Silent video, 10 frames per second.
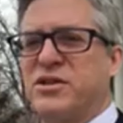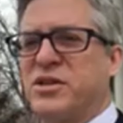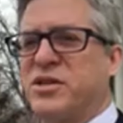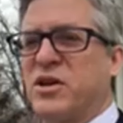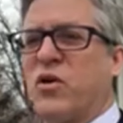is
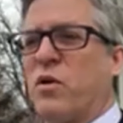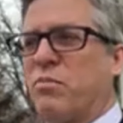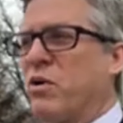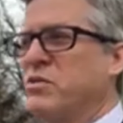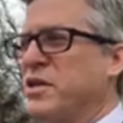just the
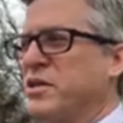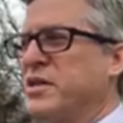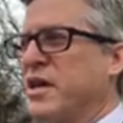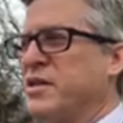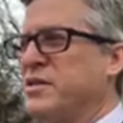court process
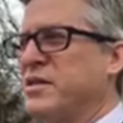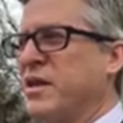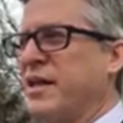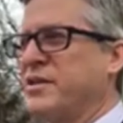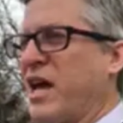
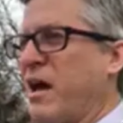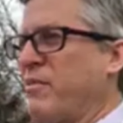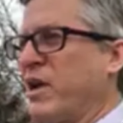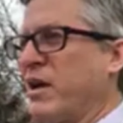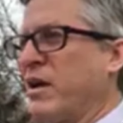that's
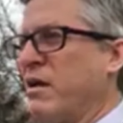happening.